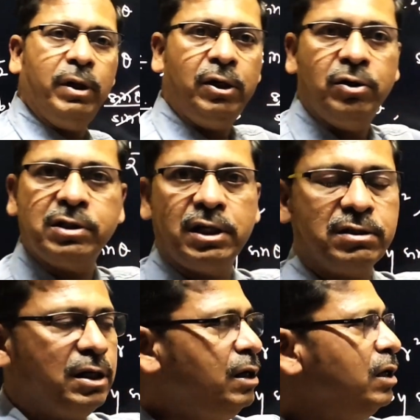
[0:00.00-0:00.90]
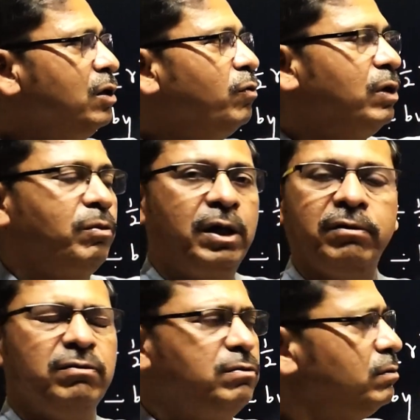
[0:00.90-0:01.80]
by 2 is less than 1
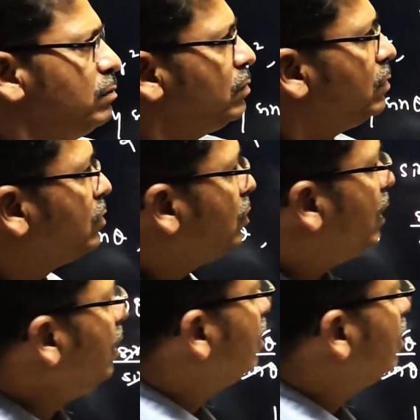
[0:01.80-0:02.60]
by, sorry,